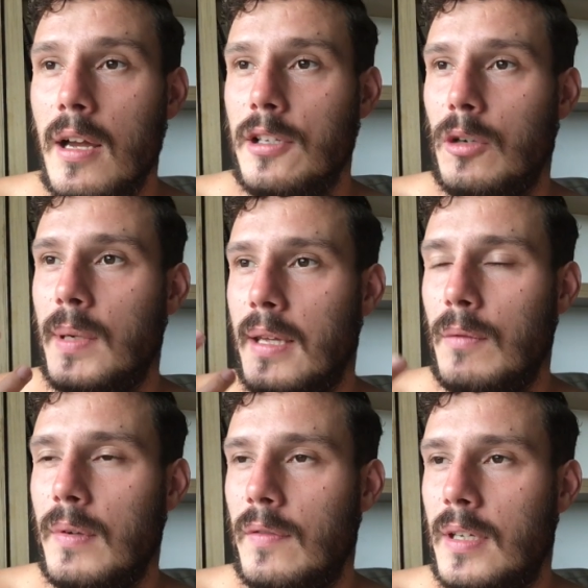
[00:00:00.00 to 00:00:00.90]
So we're
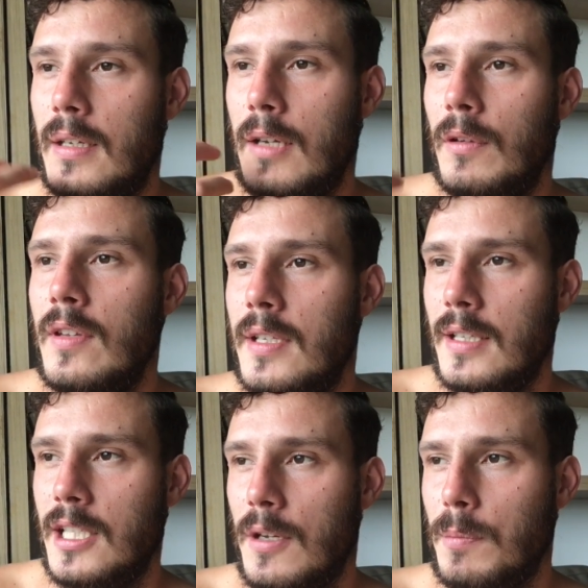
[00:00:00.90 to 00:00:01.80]
getting rid of the
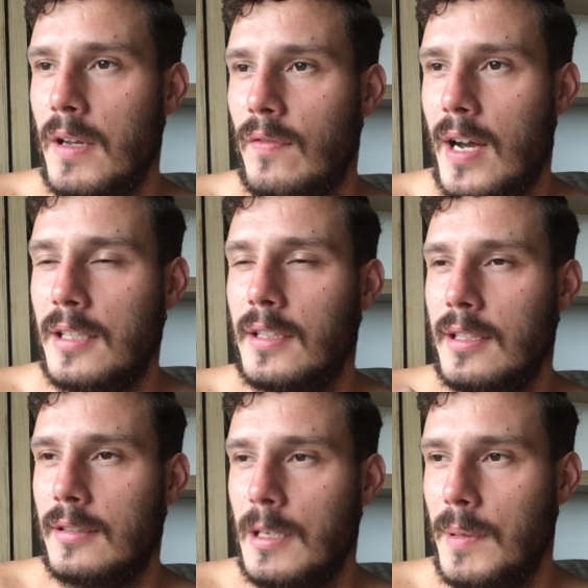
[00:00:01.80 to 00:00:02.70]
dead cells by fasting
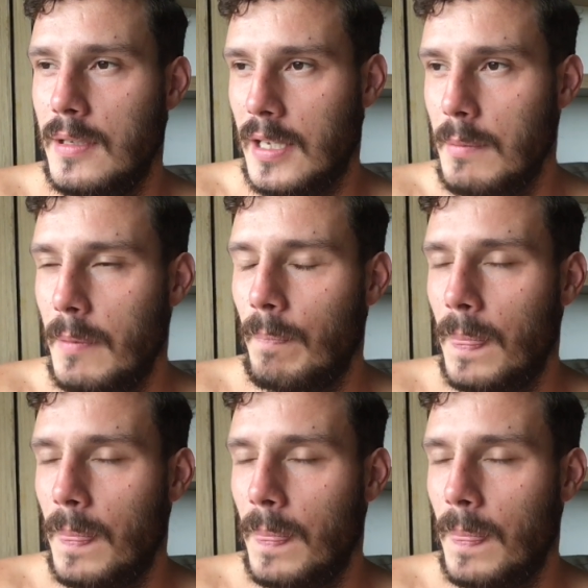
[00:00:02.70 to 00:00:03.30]
and sleeping deep.